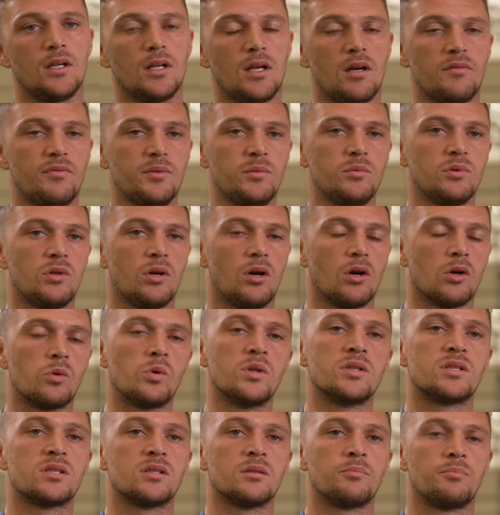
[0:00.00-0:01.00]
I think we've got to
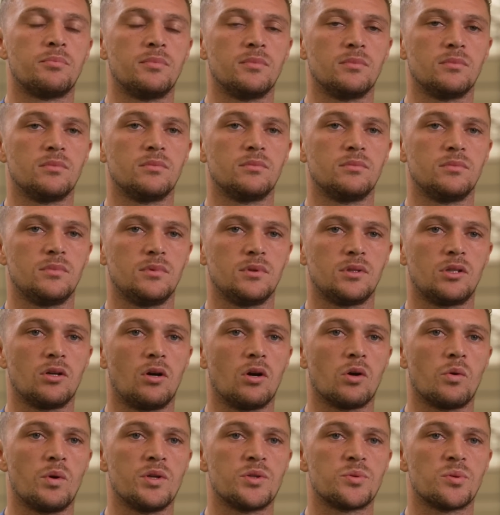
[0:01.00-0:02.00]

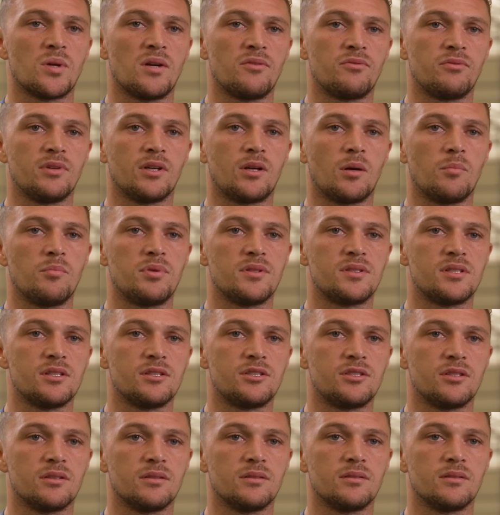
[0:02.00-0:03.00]
go into every
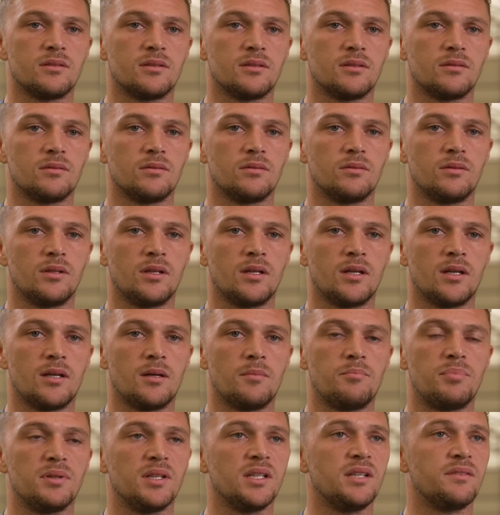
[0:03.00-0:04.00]
competition
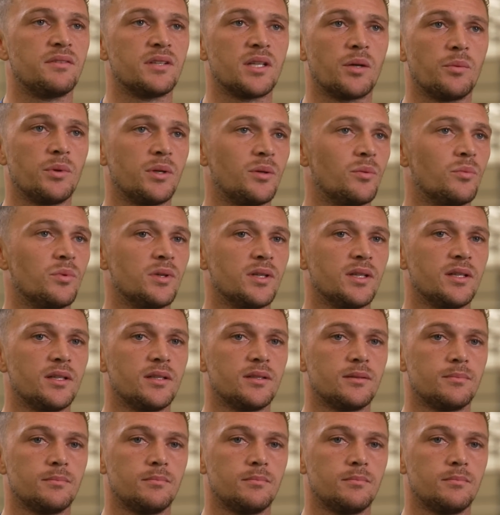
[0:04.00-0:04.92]
believing that we can win it.